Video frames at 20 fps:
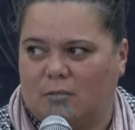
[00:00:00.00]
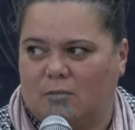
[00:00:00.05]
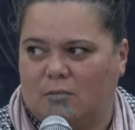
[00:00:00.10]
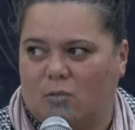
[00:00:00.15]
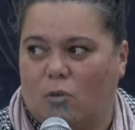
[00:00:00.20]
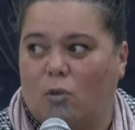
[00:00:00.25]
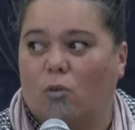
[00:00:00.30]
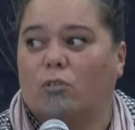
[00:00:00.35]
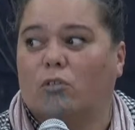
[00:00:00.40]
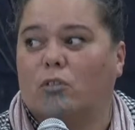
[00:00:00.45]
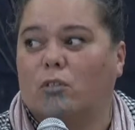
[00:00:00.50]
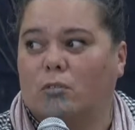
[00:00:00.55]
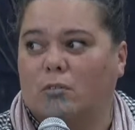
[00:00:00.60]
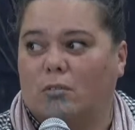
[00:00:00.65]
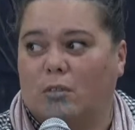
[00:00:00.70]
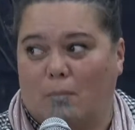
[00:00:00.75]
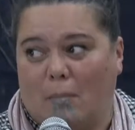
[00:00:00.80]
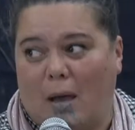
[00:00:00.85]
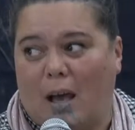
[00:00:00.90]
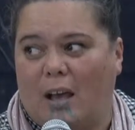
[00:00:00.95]
on
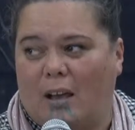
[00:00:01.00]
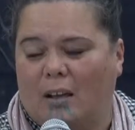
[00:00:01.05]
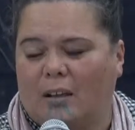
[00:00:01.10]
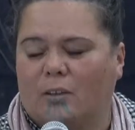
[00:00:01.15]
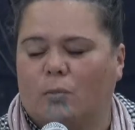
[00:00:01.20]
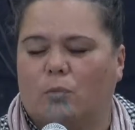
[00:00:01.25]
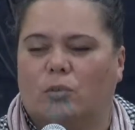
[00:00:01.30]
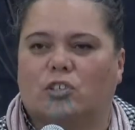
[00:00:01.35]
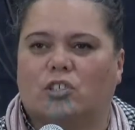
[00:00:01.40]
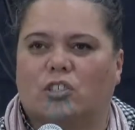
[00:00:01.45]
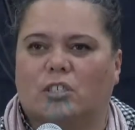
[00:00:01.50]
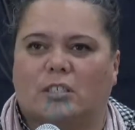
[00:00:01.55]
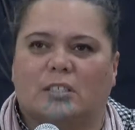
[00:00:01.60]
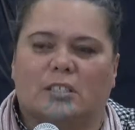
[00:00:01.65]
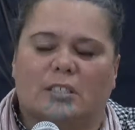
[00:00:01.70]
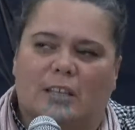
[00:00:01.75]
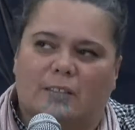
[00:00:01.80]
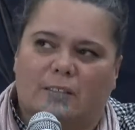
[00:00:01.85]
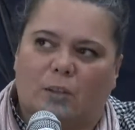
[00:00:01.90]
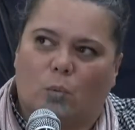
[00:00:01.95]
the mark, which is
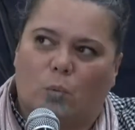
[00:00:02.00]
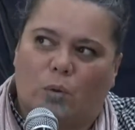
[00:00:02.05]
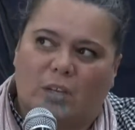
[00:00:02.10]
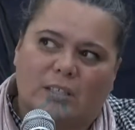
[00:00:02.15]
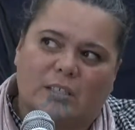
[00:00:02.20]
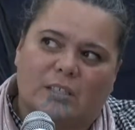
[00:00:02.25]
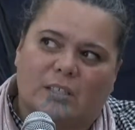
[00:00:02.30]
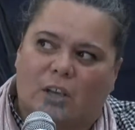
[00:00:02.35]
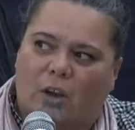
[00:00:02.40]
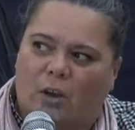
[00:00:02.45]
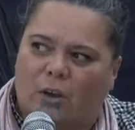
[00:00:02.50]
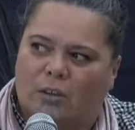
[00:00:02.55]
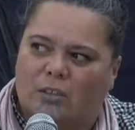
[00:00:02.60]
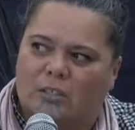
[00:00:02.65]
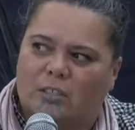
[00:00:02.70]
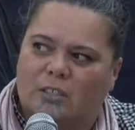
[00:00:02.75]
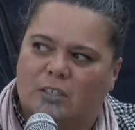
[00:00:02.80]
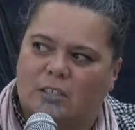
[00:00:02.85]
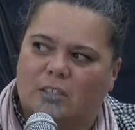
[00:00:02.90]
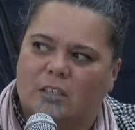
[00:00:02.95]
that the West
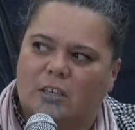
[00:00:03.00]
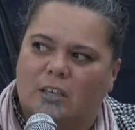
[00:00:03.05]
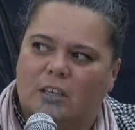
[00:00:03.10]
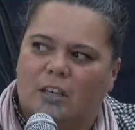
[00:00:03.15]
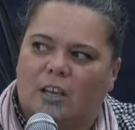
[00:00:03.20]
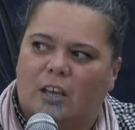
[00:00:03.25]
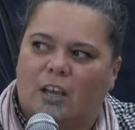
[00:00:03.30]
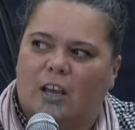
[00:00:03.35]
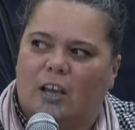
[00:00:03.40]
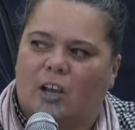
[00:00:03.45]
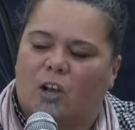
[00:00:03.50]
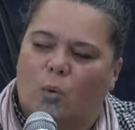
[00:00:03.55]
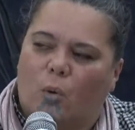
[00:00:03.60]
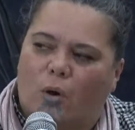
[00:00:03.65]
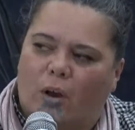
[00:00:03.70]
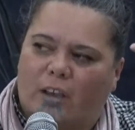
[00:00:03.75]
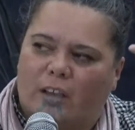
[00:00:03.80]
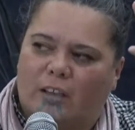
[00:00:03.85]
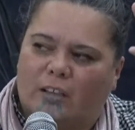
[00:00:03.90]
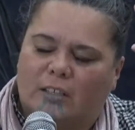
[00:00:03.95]
Coast
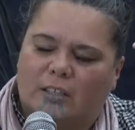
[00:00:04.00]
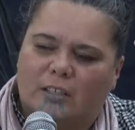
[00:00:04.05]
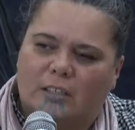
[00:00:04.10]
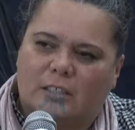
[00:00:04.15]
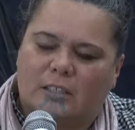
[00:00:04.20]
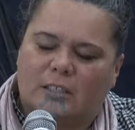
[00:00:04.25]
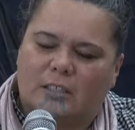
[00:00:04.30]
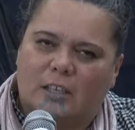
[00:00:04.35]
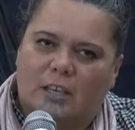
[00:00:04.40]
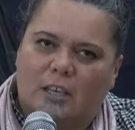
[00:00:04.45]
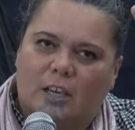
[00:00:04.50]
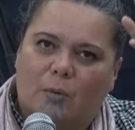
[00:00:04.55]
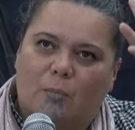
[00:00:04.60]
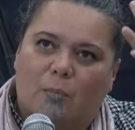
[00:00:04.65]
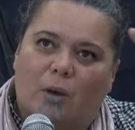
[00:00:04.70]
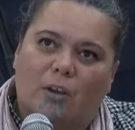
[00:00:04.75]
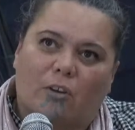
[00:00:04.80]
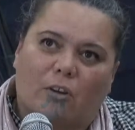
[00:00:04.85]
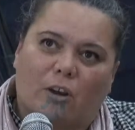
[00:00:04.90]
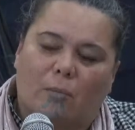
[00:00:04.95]
acquires
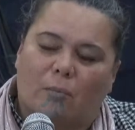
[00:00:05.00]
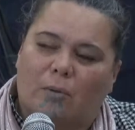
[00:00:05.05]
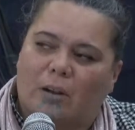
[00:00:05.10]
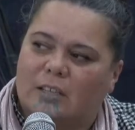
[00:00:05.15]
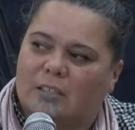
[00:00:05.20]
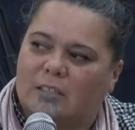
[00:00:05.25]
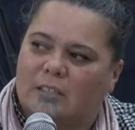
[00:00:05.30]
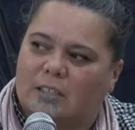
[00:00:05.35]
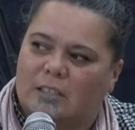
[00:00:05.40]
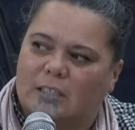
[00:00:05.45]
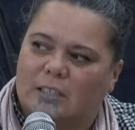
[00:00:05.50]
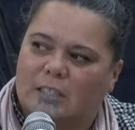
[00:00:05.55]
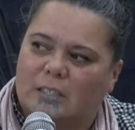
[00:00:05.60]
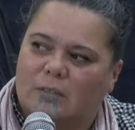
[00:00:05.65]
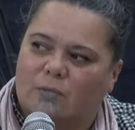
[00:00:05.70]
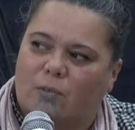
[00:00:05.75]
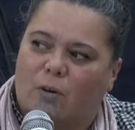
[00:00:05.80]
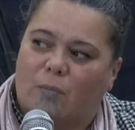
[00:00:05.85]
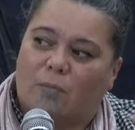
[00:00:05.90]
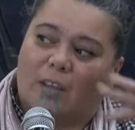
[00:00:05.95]

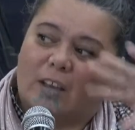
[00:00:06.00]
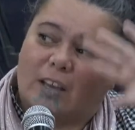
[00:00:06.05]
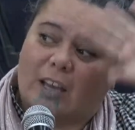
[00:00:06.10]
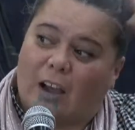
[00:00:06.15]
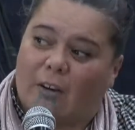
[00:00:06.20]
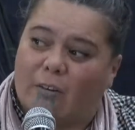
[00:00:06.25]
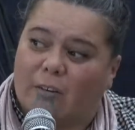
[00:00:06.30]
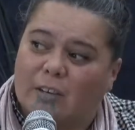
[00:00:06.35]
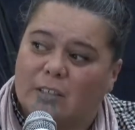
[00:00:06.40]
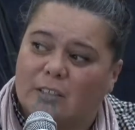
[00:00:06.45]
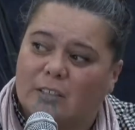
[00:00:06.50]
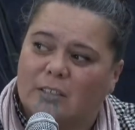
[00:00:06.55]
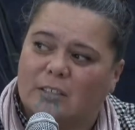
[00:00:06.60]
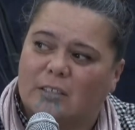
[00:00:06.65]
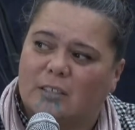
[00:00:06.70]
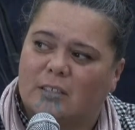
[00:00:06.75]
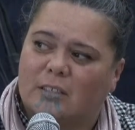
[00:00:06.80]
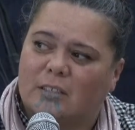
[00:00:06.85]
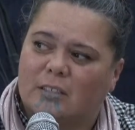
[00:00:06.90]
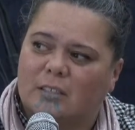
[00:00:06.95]
microplastics from the
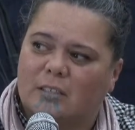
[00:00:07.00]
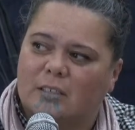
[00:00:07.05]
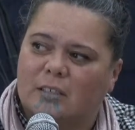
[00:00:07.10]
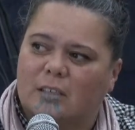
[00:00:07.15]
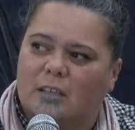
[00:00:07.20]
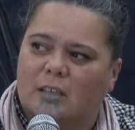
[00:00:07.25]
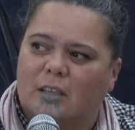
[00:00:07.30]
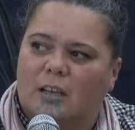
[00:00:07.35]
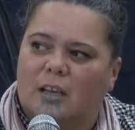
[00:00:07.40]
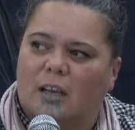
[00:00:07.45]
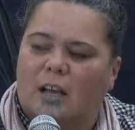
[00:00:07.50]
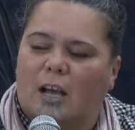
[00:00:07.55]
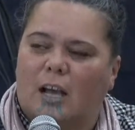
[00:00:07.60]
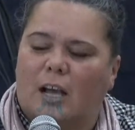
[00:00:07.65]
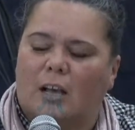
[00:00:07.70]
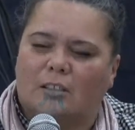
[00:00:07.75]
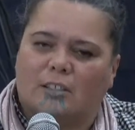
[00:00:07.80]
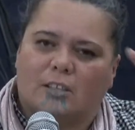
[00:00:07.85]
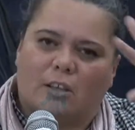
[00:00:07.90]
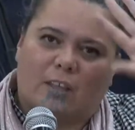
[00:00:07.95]
currents,
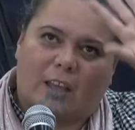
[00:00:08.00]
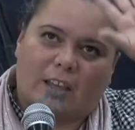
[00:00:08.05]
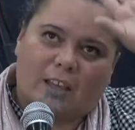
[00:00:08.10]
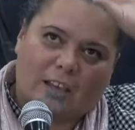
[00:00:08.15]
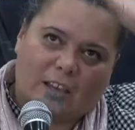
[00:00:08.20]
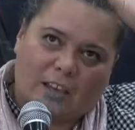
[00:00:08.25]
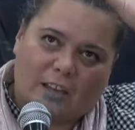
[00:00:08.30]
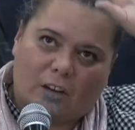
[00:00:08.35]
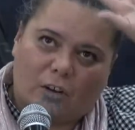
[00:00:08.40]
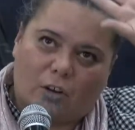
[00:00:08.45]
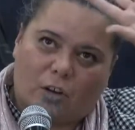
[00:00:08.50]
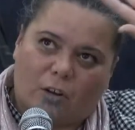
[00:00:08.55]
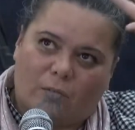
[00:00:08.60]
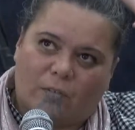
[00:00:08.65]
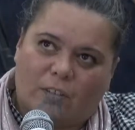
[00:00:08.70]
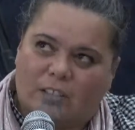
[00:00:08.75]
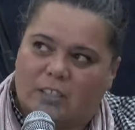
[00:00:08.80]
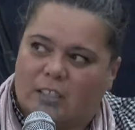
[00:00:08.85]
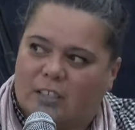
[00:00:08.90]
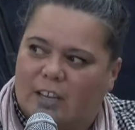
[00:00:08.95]
so they can get a lot of
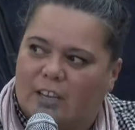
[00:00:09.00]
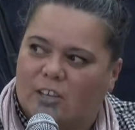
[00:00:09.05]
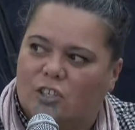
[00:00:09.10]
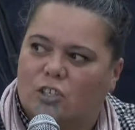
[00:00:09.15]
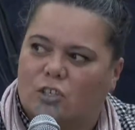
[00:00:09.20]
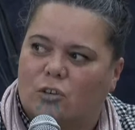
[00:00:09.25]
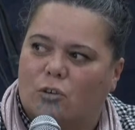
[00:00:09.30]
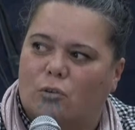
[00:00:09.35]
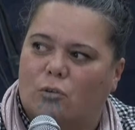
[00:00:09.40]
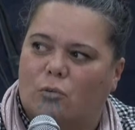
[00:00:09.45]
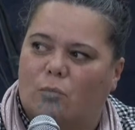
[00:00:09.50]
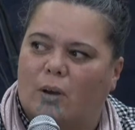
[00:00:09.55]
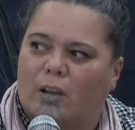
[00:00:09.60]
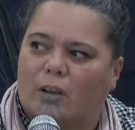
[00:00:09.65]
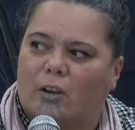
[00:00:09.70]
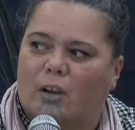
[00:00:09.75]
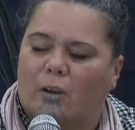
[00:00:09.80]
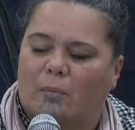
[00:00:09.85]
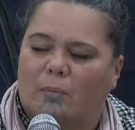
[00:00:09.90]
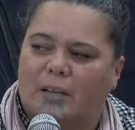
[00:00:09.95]
international
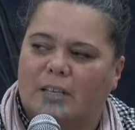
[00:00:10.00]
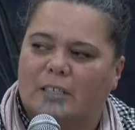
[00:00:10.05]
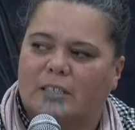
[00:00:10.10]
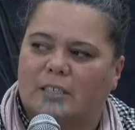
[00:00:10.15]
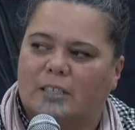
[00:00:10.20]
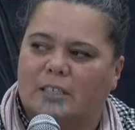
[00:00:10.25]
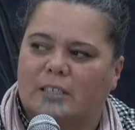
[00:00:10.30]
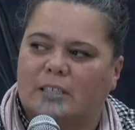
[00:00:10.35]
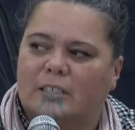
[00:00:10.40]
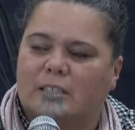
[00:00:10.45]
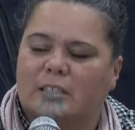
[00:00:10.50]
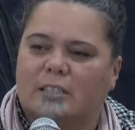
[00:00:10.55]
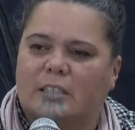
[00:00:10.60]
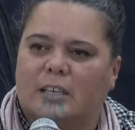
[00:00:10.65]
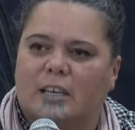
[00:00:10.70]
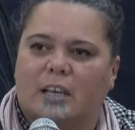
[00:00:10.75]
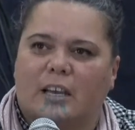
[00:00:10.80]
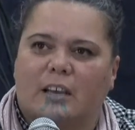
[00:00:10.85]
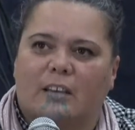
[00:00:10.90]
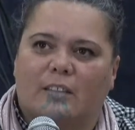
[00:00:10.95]
microplastics.
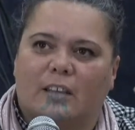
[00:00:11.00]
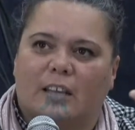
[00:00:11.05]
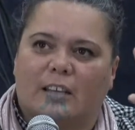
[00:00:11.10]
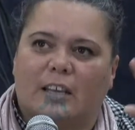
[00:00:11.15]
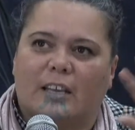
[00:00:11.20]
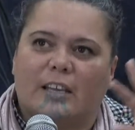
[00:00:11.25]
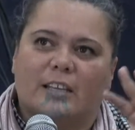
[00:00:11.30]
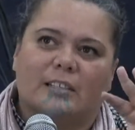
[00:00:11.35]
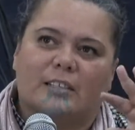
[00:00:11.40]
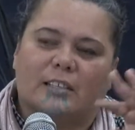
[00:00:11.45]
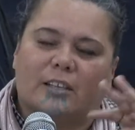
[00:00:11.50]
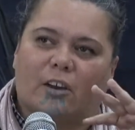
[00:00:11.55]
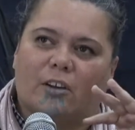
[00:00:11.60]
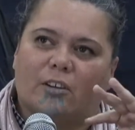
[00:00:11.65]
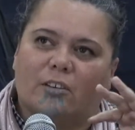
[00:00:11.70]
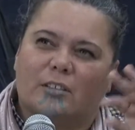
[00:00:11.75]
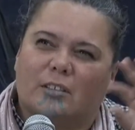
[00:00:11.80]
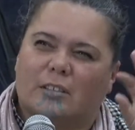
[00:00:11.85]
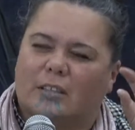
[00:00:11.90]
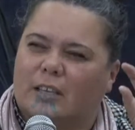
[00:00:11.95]
The East
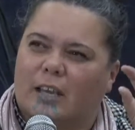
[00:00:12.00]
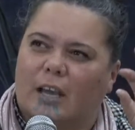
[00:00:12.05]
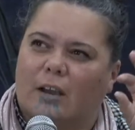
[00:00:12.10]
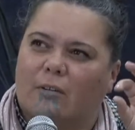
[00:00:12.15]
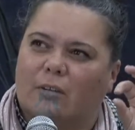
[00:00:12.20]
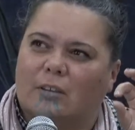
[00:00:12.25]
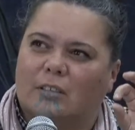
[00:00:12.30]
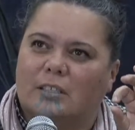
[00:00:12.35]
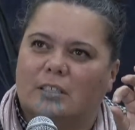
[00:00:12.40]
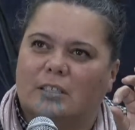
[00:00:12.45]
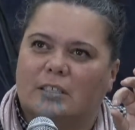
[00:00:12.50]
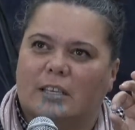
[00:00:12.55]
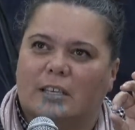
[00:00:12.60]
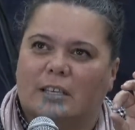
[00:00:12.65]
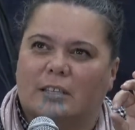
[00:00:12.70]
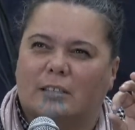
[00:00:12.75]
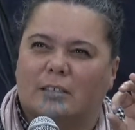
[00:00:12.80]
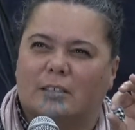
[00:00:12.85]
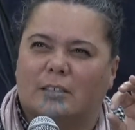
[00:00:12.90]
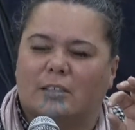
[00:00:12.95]
Coast, the currents
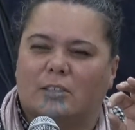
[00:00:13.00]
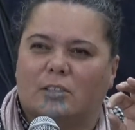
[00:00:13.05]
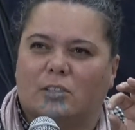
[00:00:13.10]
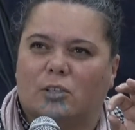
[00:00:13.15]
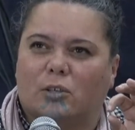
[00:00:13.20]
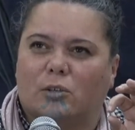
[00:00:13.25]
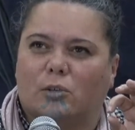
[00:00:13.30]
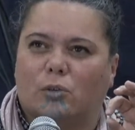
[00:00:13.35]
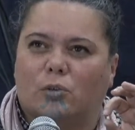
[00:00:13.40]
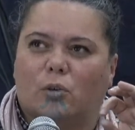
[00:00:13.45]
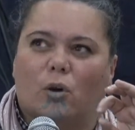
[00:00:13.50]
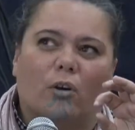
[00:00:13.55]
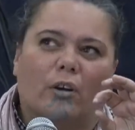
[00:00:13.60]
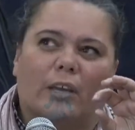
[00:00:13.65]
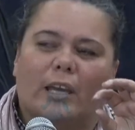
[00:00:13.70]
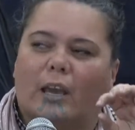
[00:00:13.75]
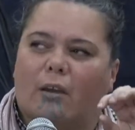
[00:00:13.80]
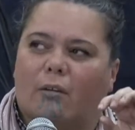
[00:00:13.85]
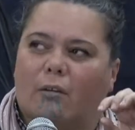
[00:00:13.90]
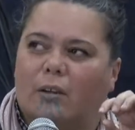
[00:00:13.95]
tend to not
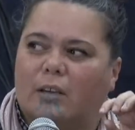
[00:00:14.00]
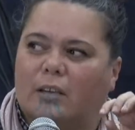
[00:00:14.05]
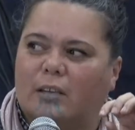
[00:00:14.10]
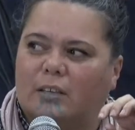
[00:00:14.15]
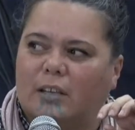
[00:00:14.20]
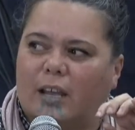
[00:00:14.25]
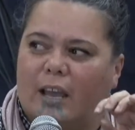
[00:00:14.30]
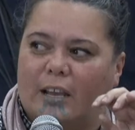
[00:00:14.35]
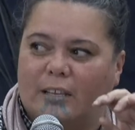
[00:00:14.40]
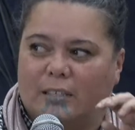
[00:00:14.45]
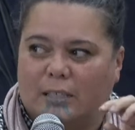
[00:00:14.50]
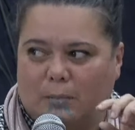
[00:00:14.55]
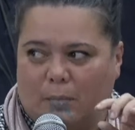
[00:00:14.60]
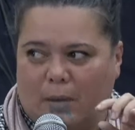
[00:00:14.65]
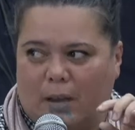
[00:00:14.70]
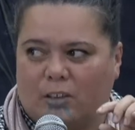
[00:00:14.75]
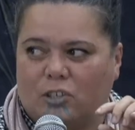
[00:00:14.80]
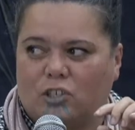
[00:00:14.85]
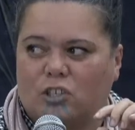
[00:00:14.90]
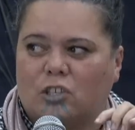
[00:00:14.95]
carry it as
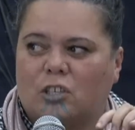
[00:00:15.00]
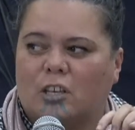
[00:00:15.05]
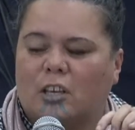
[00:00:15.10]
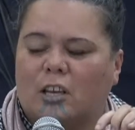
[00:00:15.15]
much,